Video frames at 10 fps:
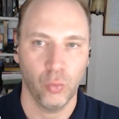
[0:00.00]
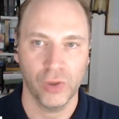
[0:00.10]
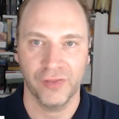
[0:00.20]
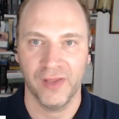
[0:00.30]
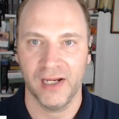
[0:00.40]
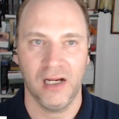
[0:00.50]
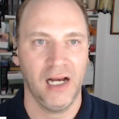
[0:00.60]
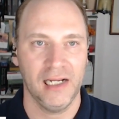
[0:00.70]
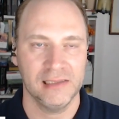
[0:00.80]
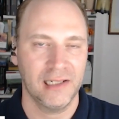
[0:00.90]
with their
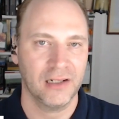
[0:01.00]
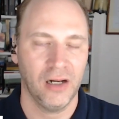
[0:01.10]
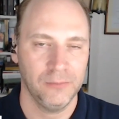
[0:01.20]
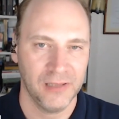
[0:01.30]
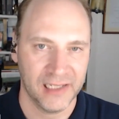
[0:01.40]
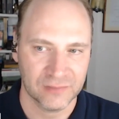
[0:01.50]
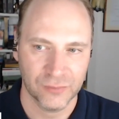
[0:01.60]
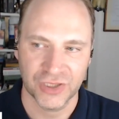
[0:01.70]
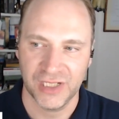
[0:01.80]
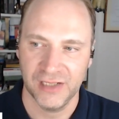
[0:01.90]
highly complex
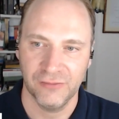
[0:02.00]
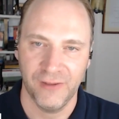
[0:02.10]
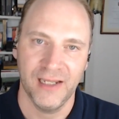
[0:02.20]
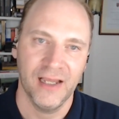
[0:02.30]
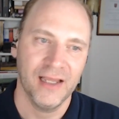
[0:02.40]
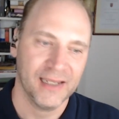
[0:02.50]
machinery?